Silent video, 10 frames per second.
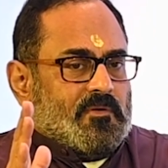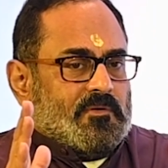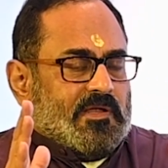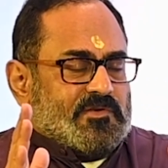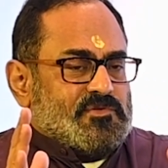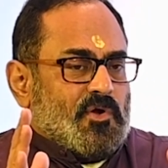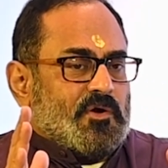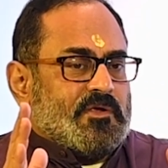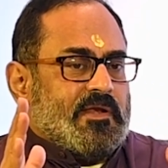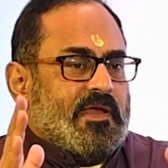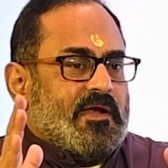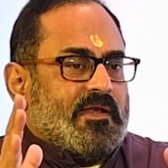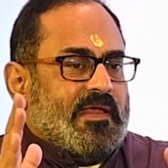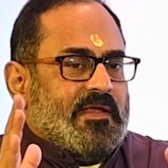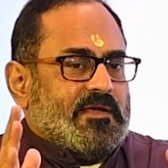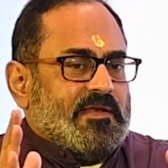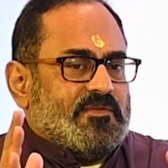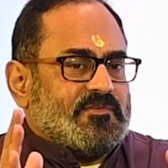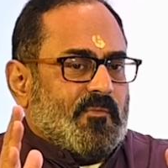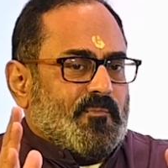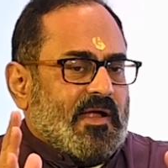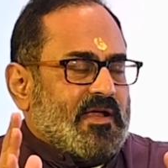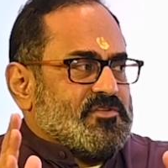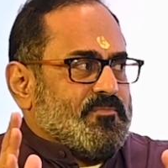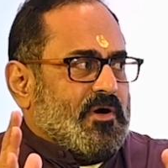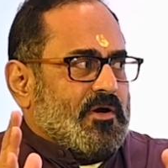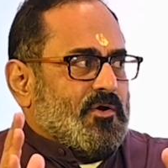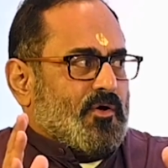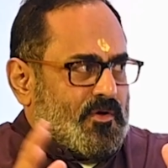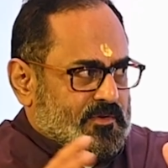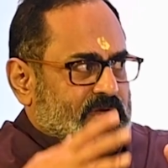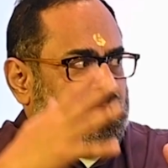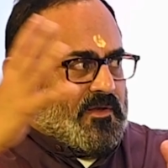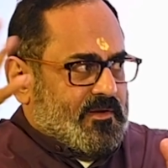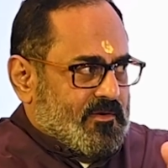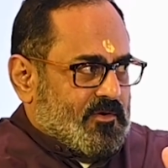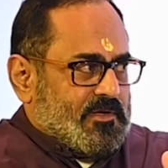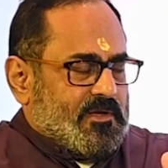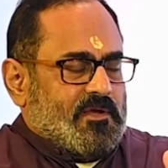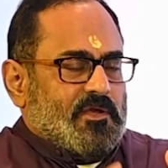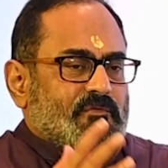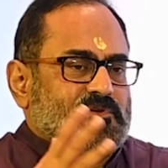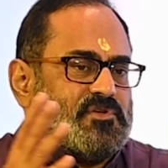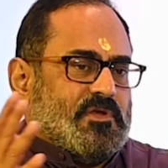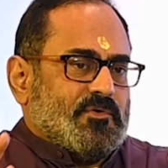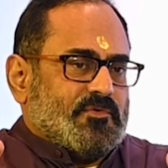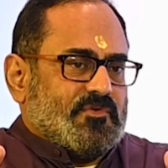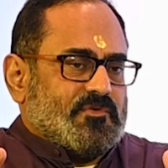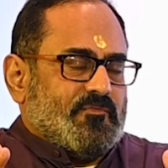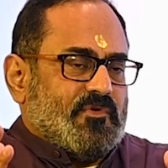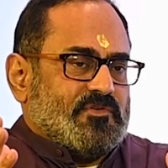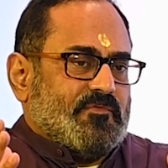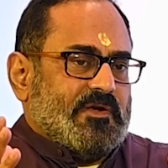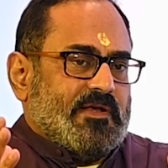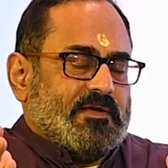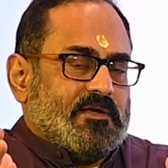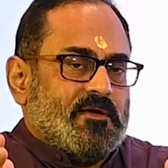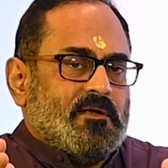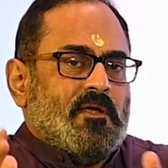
does not create increased compliance burden on the innovation ecosystem vis-a-vis data,